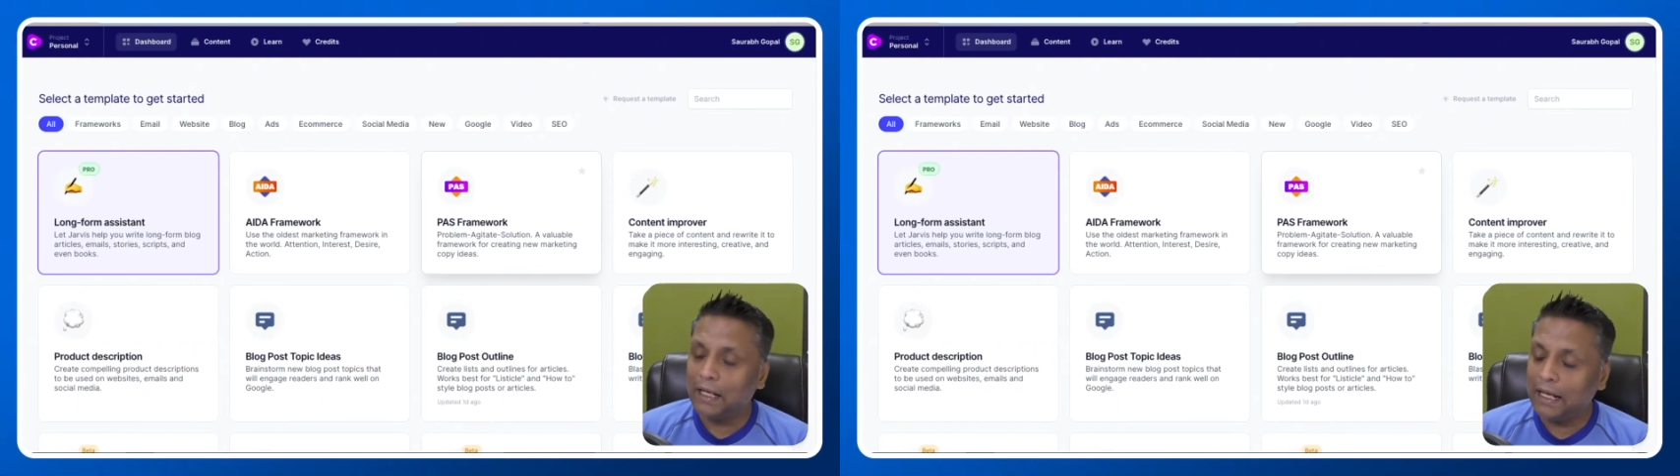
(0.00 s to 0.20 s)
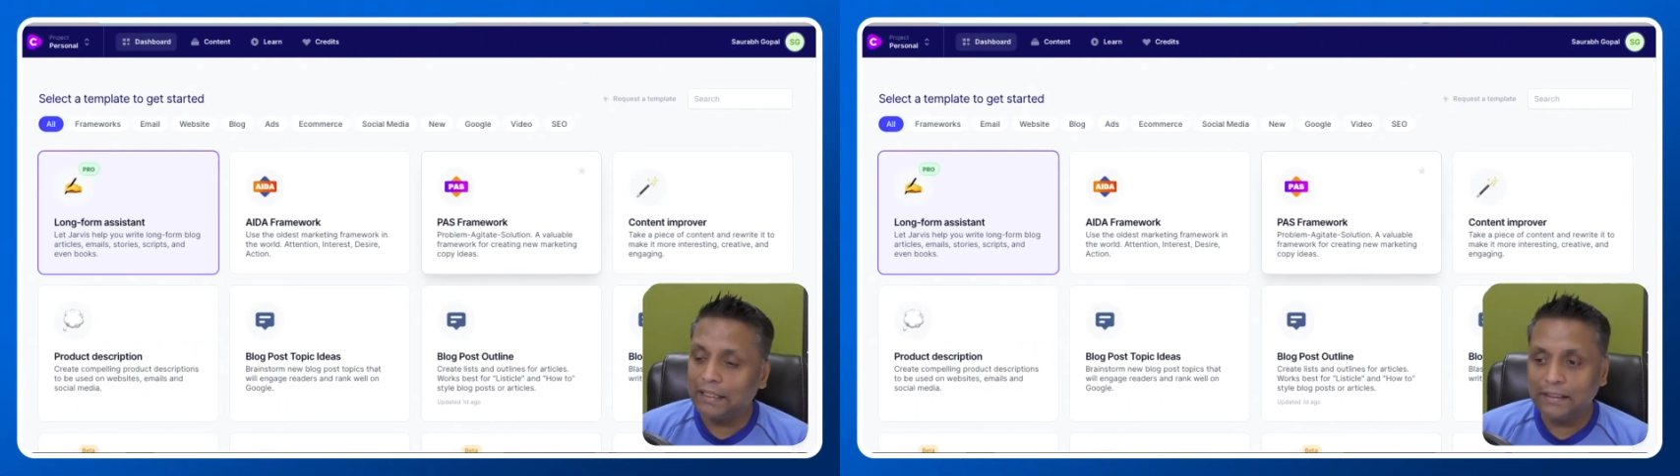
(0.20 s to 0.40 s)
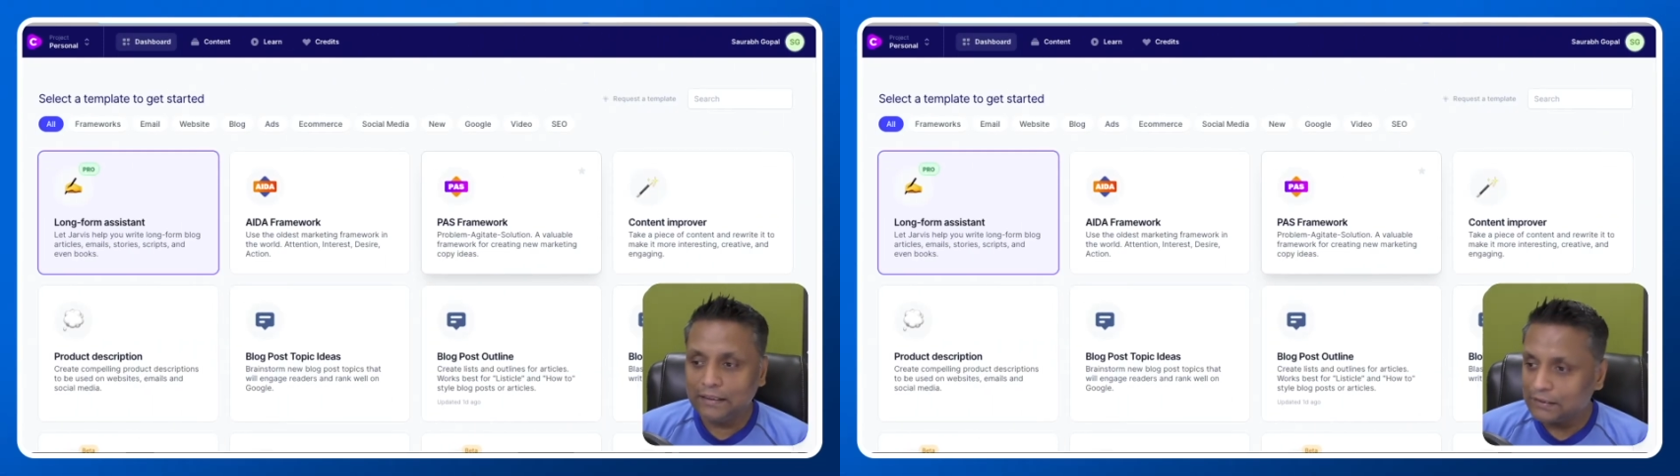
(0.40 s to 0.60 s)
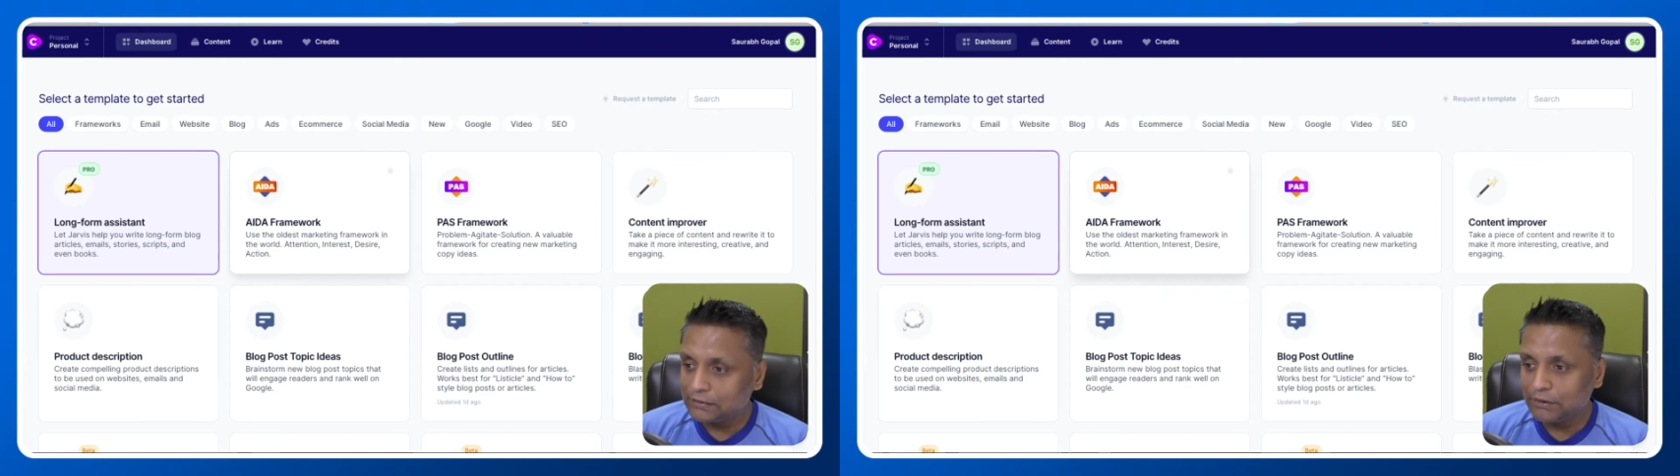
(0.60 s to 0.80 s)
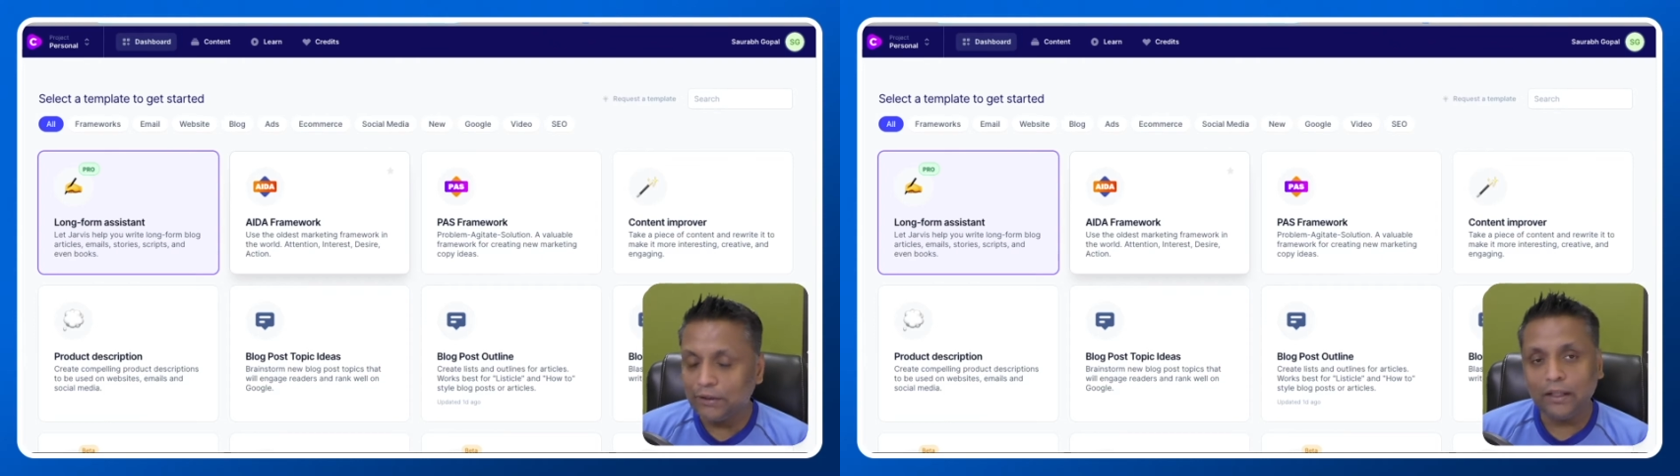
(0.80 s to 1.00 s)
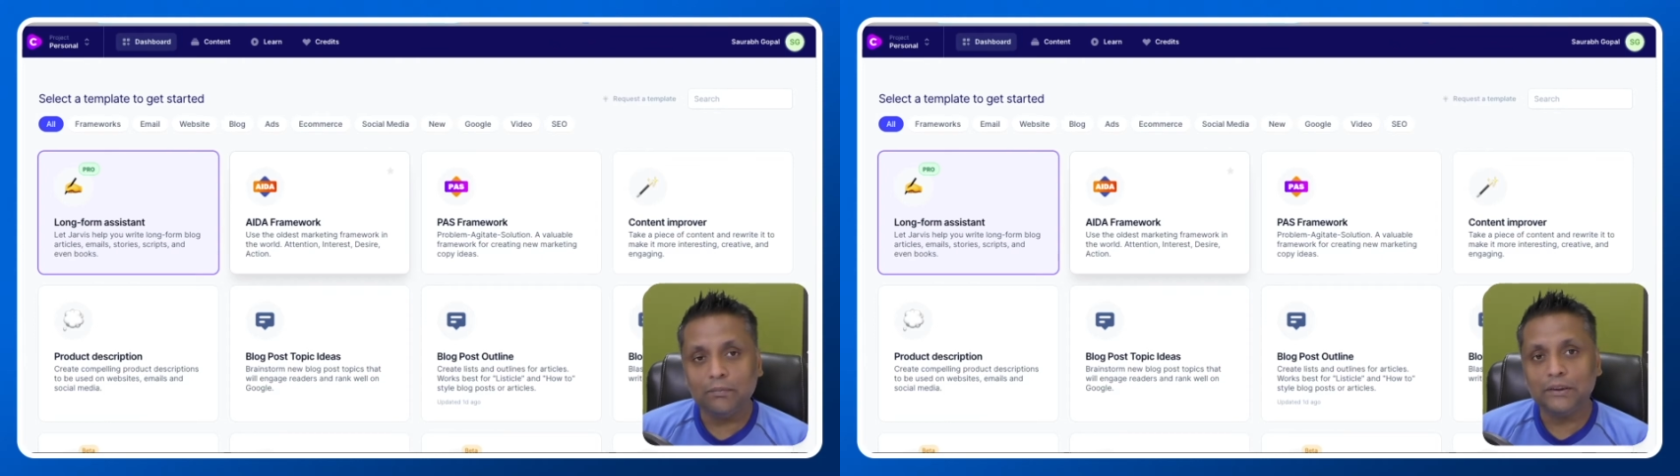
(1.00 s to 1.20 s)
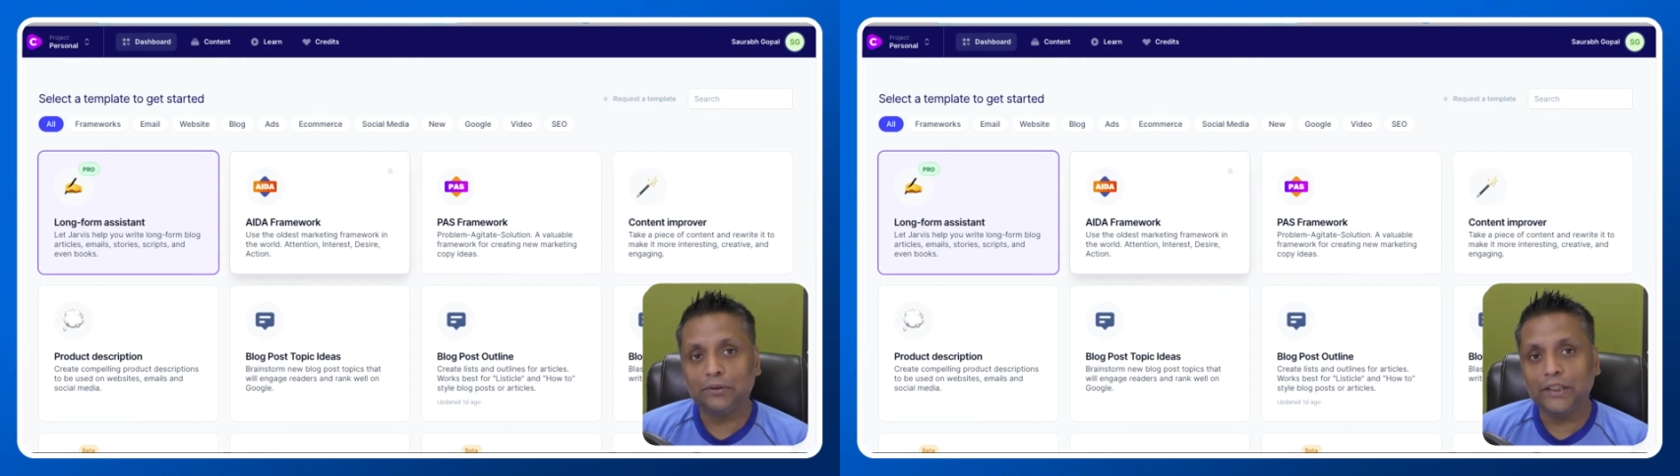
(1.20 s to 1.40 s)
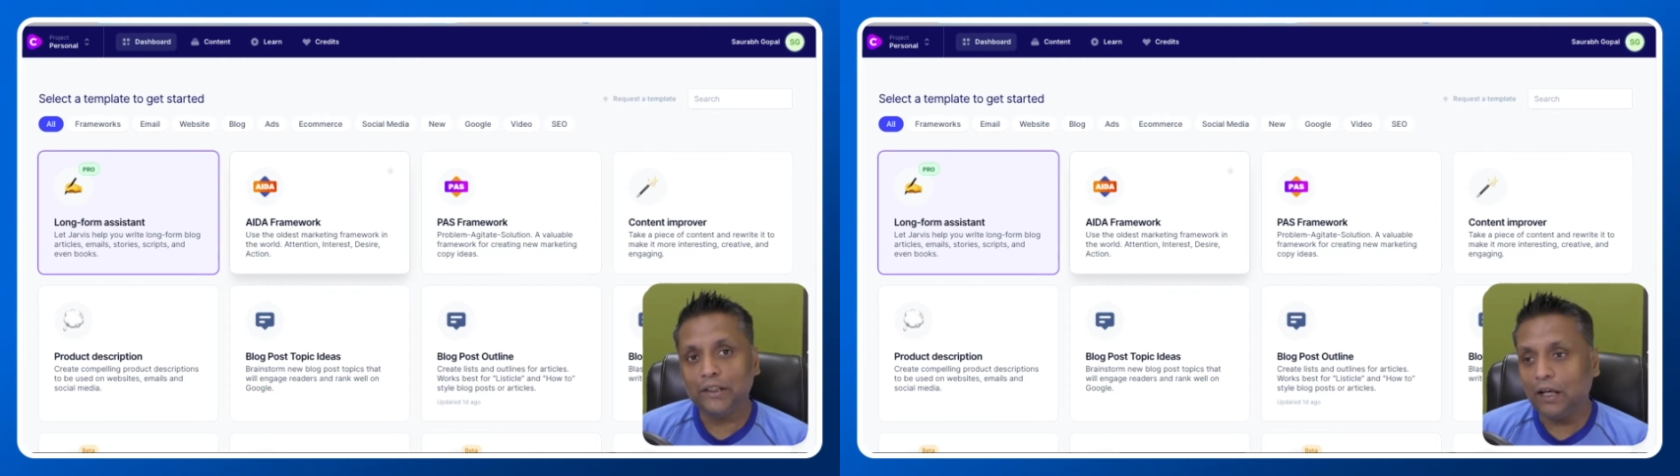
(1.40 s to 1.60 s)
and in this video, I'll be showing you